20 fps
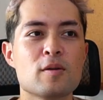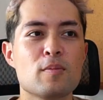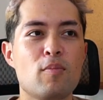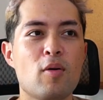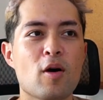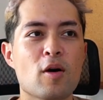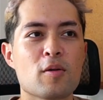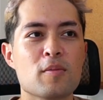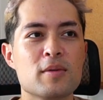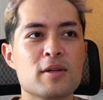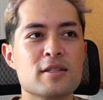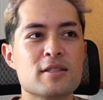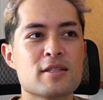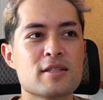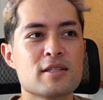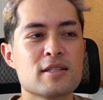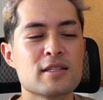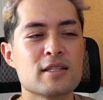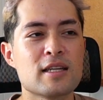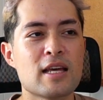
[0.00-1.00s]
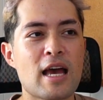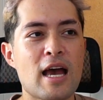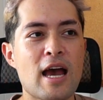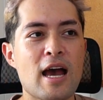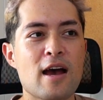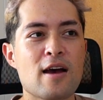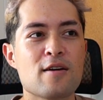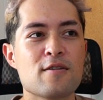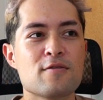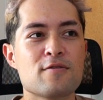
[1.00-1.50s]
apartments
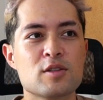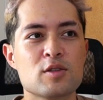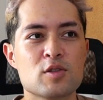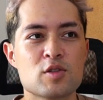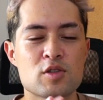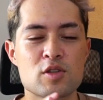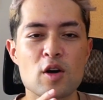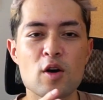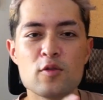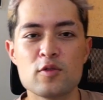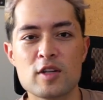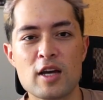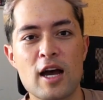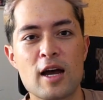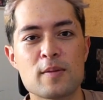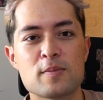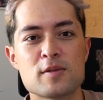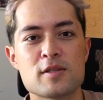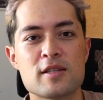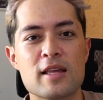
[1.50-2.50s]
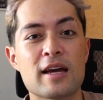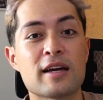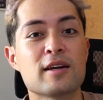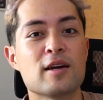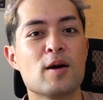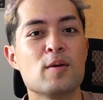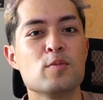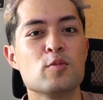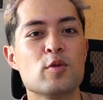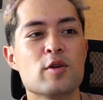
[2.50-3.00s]
have stovetops that
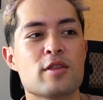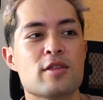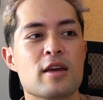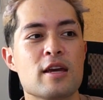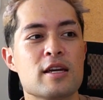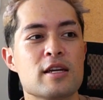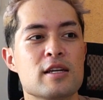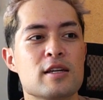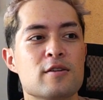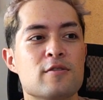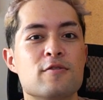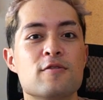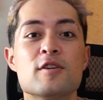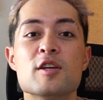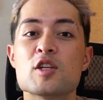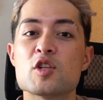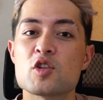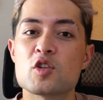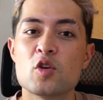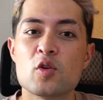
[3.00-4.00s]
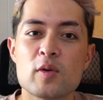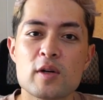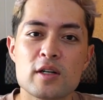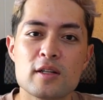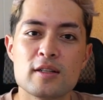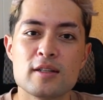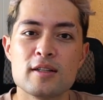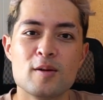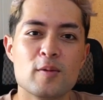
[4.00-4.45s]
come with a fish grill,